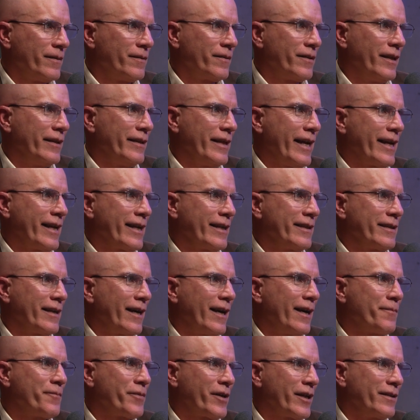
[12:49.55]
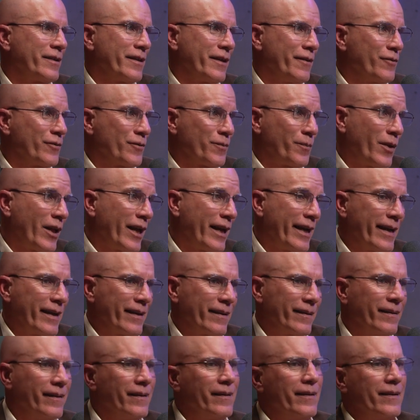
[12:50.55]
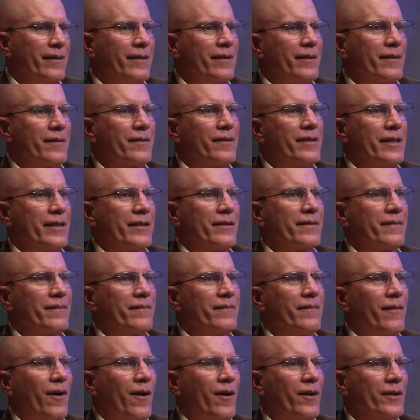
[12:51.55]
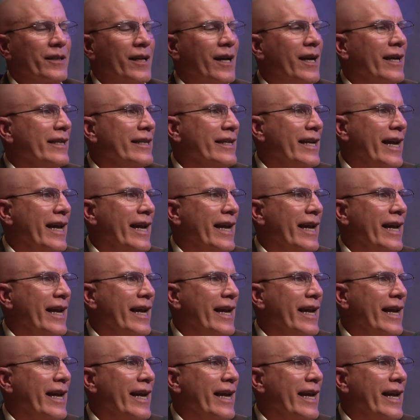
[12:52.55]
than they can type, because he was playing these online